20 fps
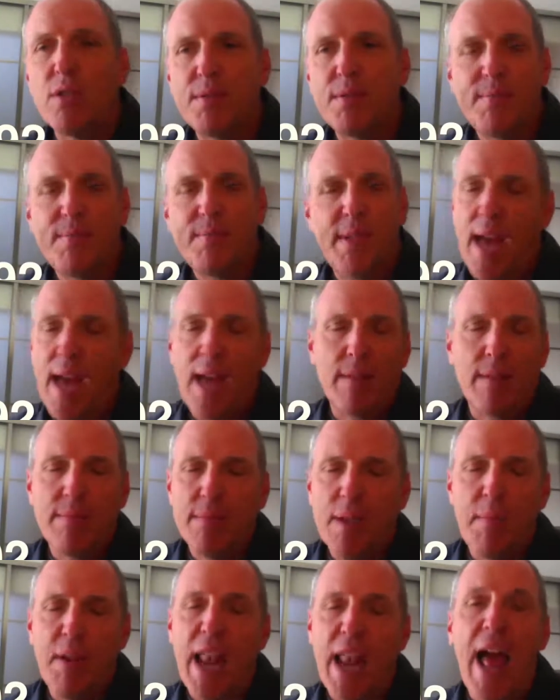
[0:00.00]
Yeah. I
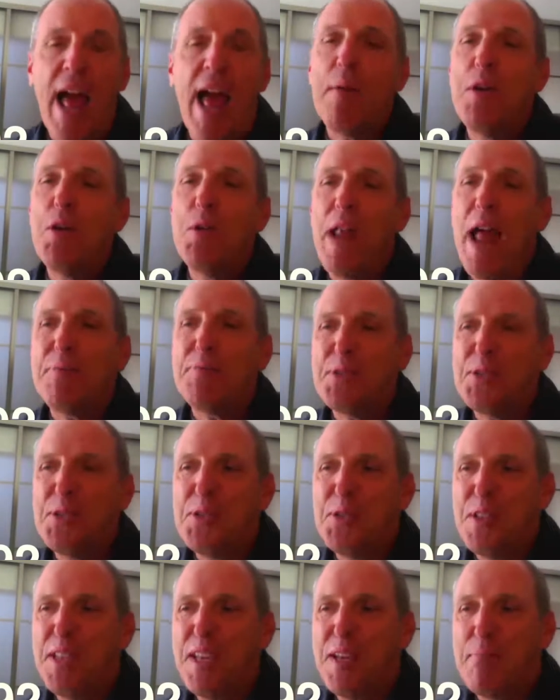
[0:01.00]
mean, you
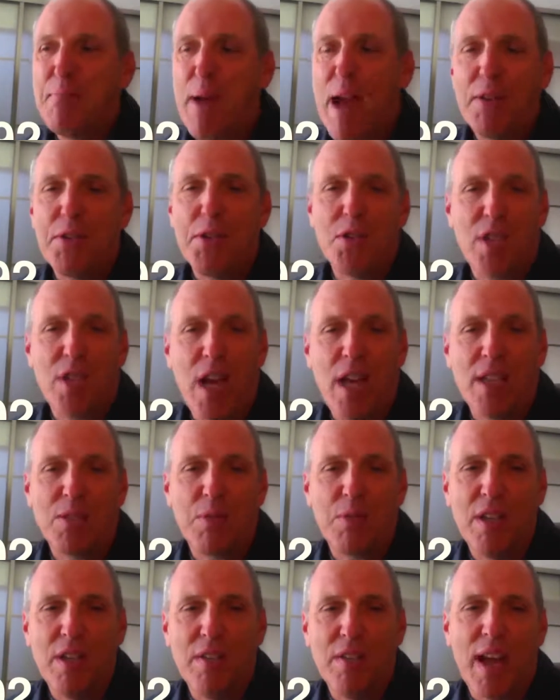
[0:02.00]
absolutely pound your chest
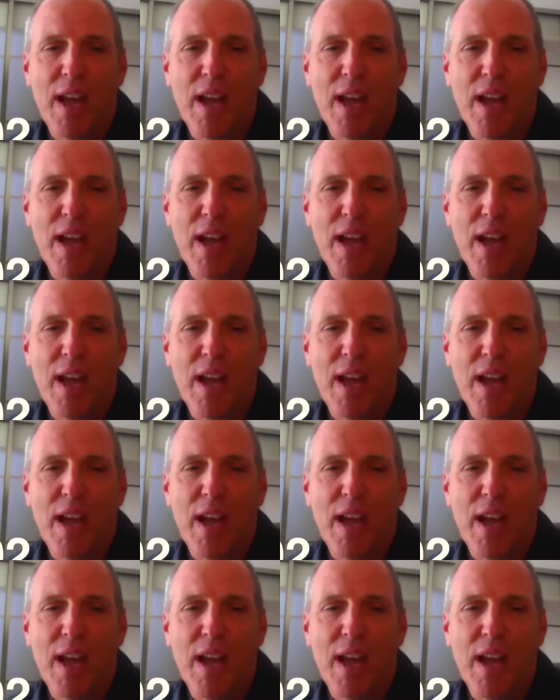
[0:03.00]
when you've got the